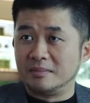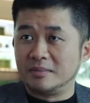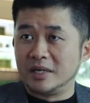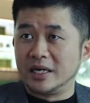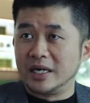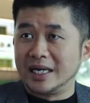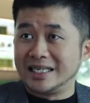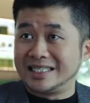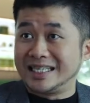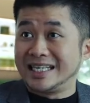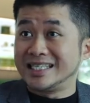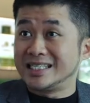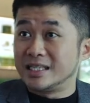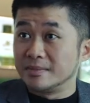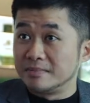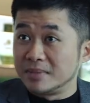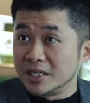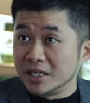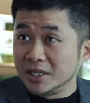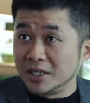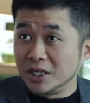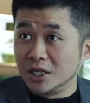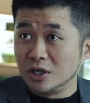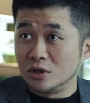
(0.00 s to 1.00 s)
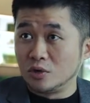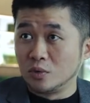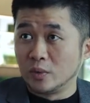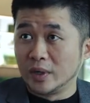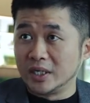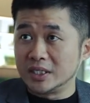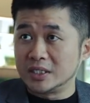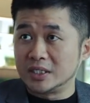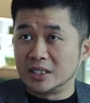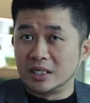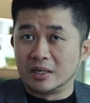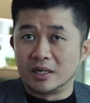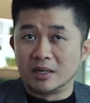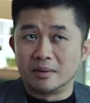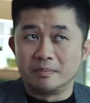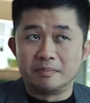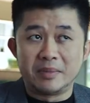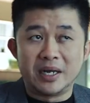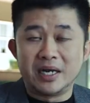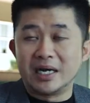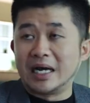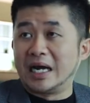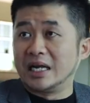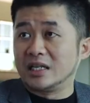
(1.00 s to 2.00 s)
the accessibility towards the
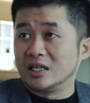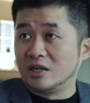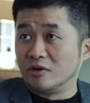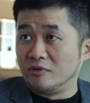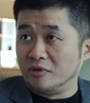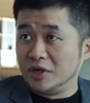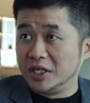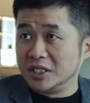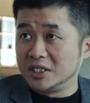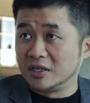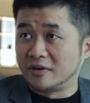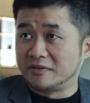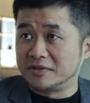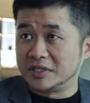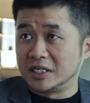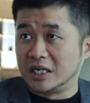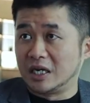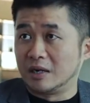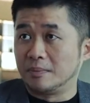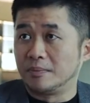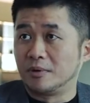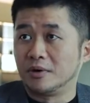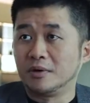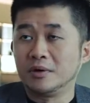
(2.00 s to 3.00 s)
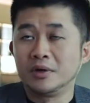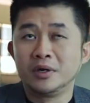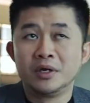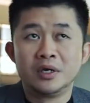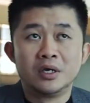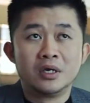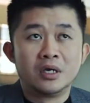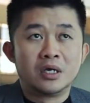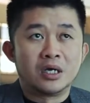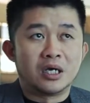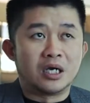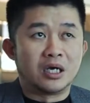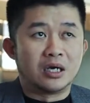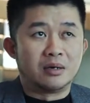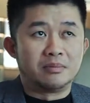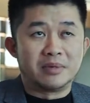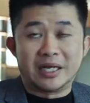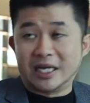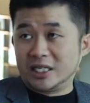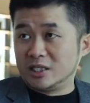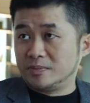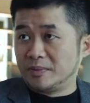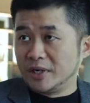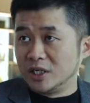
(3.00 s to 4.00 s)
main arteries of Singapore,
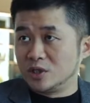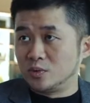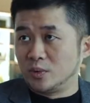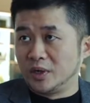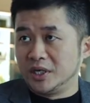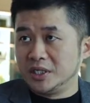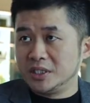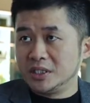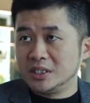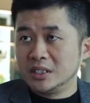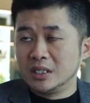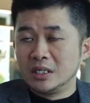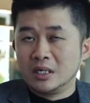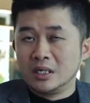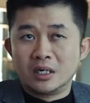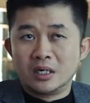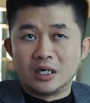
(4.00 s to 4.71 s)
the expressways.